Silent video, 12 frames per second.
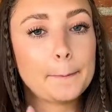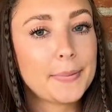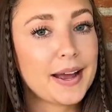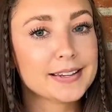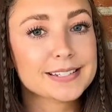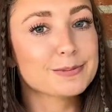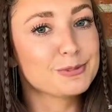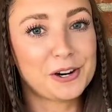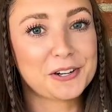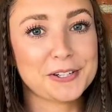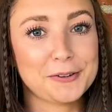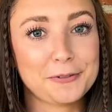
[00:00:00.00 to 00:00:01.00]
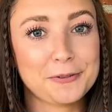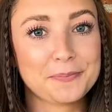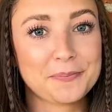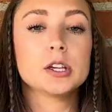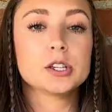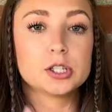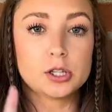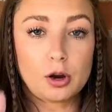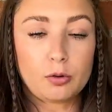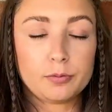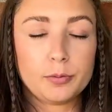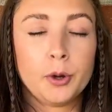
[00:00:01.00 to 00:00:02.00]
Past subjunctive.
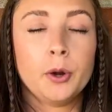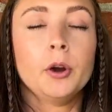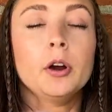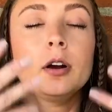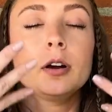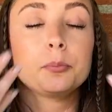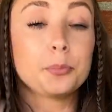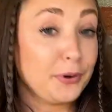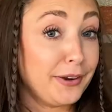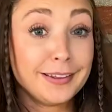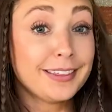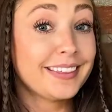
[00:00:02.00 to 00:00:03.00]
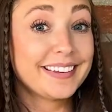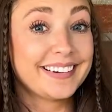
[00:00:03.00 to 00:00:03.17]
So breathe,